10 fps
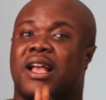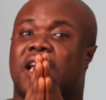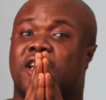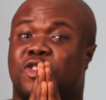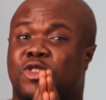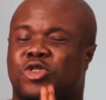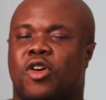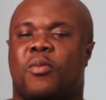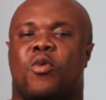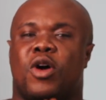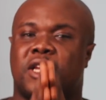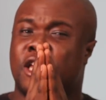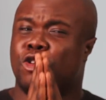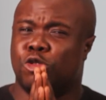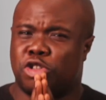is
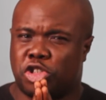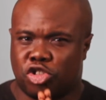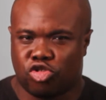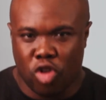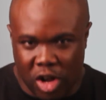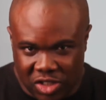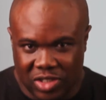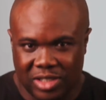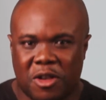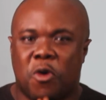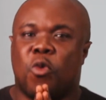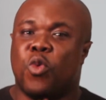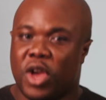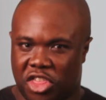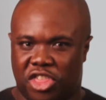someone you trust
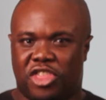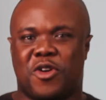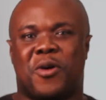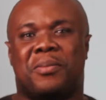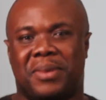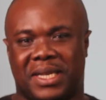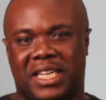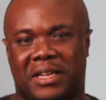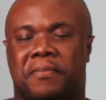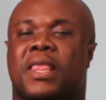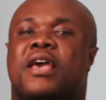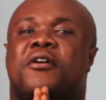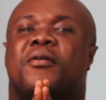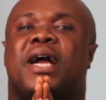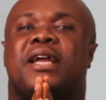with your money,
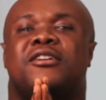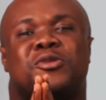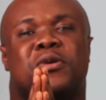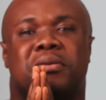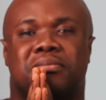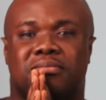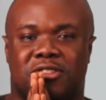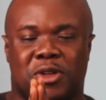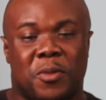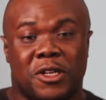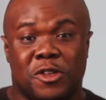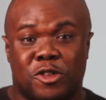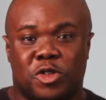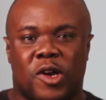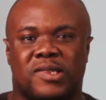right? So someone you
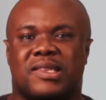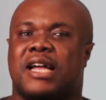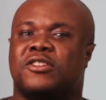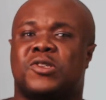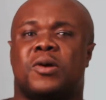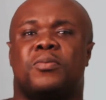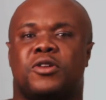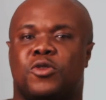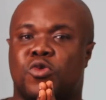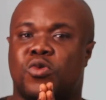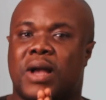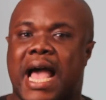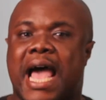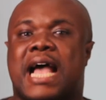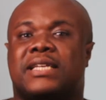trust and someone who
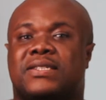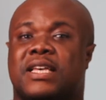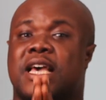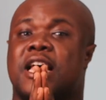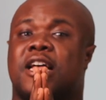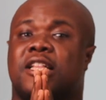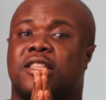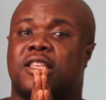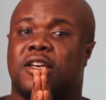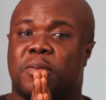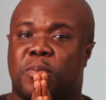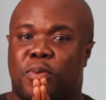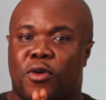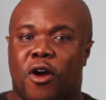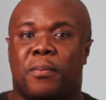has the
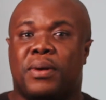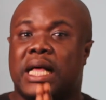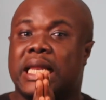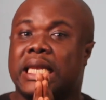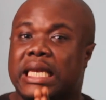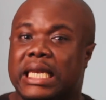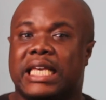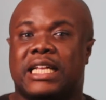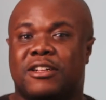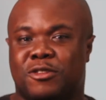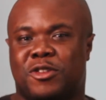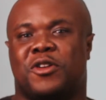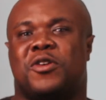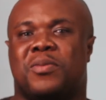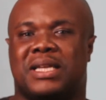proper legal
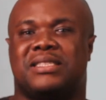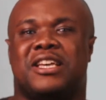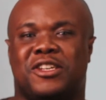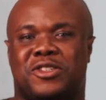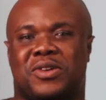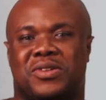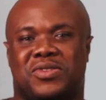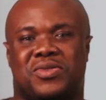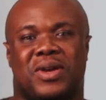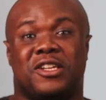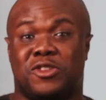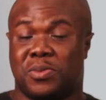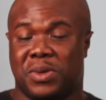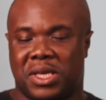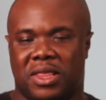documentations, right, to
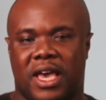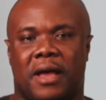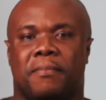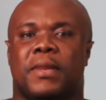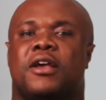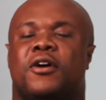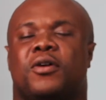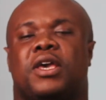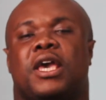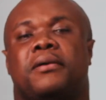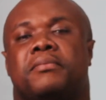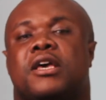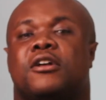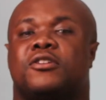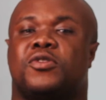be there. Okay,
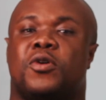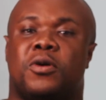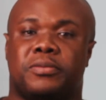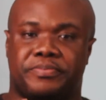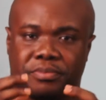so